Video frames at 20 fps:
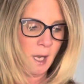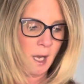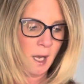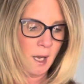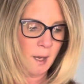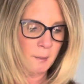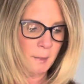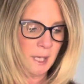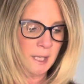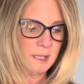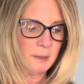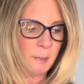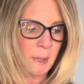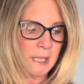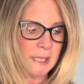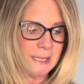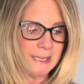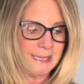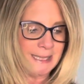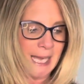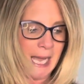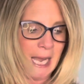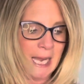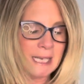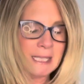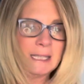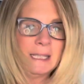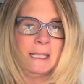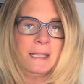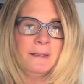Um, it's been
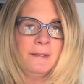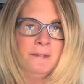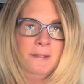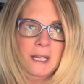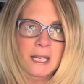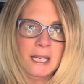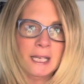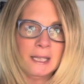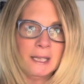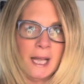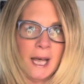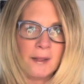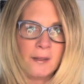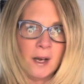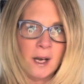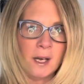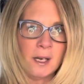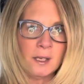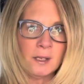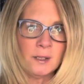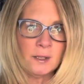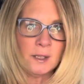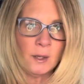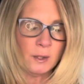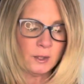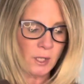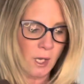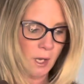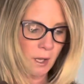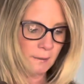designed in vegan leather, so
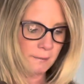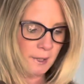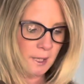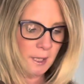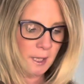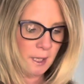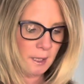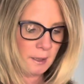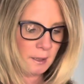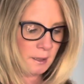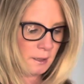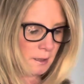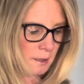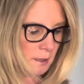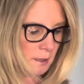it's all vegan.